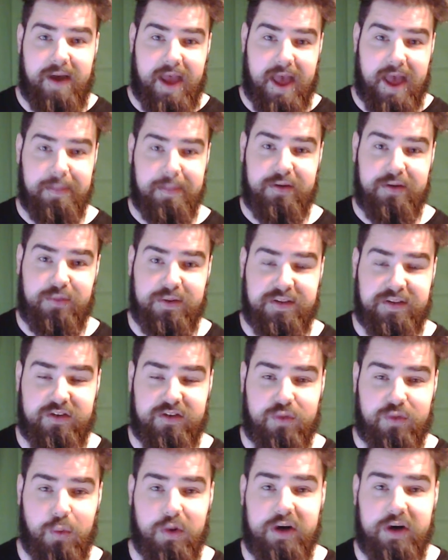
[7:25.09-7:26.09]
in between these
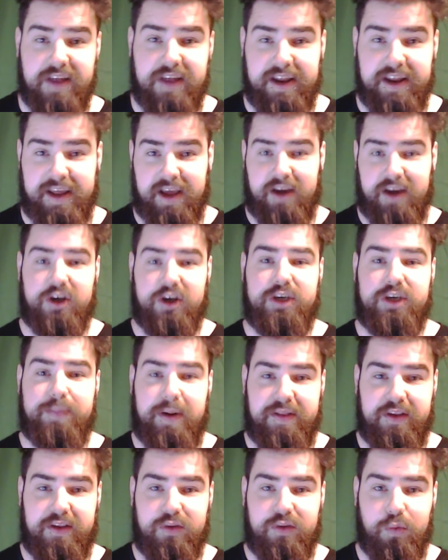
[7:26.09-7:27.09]
doors and get crushed
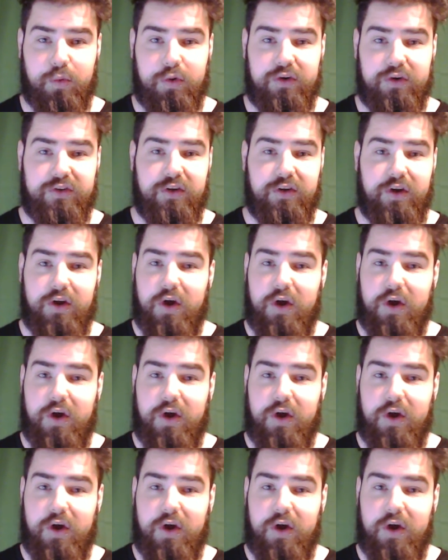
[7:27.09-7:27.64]
by the doors,